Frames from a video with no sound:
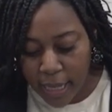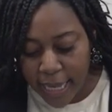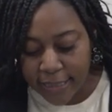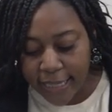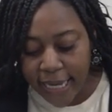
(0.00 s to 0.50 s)

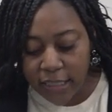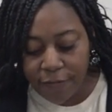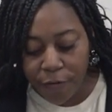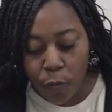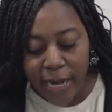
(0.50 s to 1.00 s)
it says,
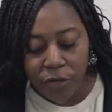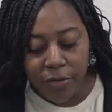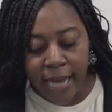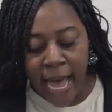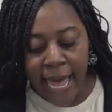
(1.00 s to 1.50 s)
"For we do
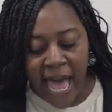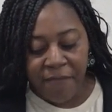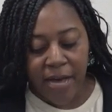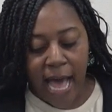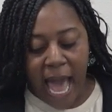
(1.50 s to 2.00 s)
not
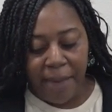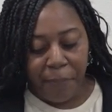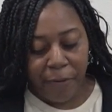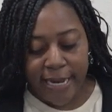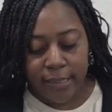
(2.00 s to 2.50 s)
have a high
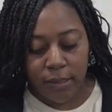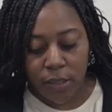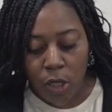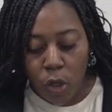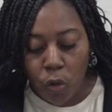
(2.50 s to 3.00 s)
priest
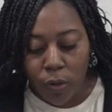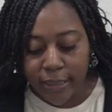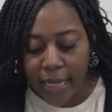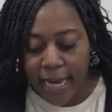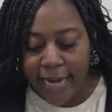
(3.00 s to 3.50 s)
who
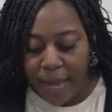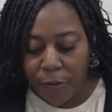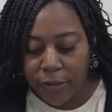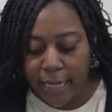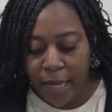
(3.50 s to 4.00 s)
is
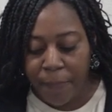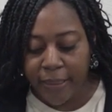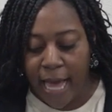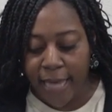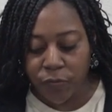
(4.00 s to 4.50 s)
unable to
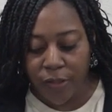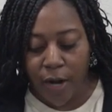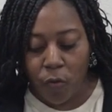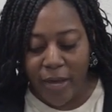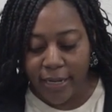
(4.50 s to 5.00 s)
empathize with
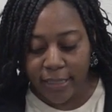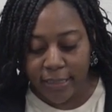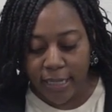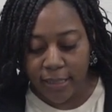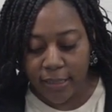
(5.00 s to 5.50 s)
our
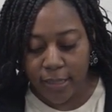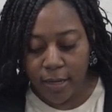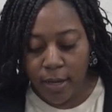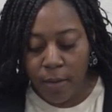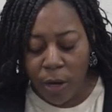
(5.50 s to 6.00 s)
weaknesses,
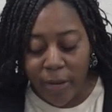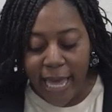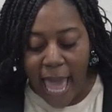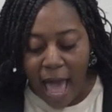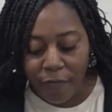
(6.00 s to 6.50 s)
but we
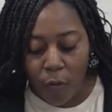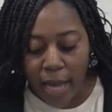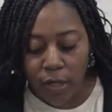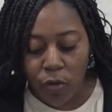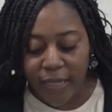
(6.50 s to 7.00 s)
have
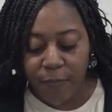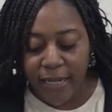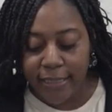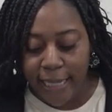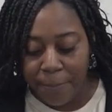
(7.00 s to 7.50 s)
one who has
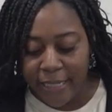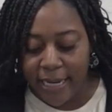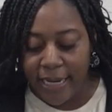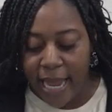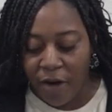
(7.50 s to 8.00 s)
been tempted
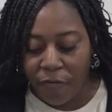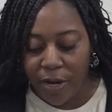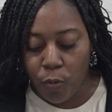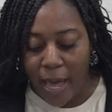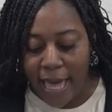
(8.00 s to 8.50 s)
in
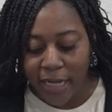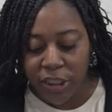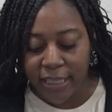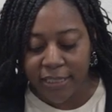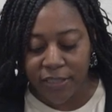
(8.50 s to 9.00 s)
every way,
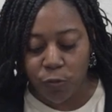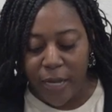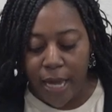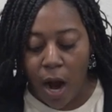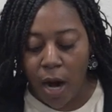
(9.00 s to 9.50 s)
just as
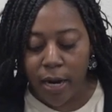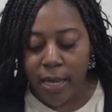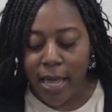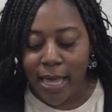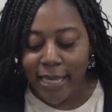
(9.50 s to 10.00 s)
we are,
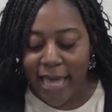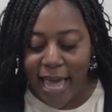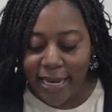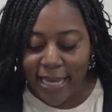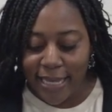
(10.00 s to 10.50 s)

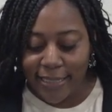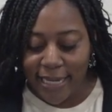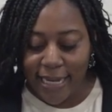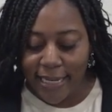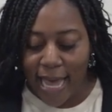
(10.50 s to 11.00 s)
yet he
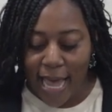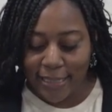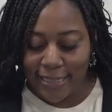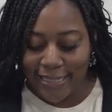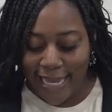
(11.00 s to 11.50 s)
did
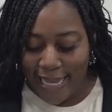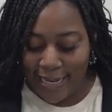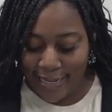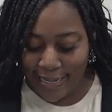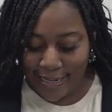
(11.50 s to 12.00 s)
not
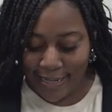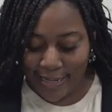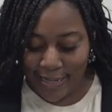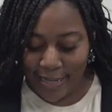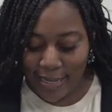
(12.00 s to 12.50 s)
sin."
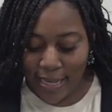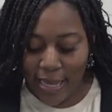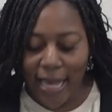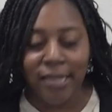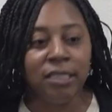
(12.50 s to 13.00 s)

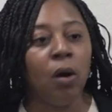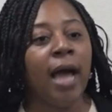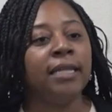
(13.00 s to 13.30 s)
And so I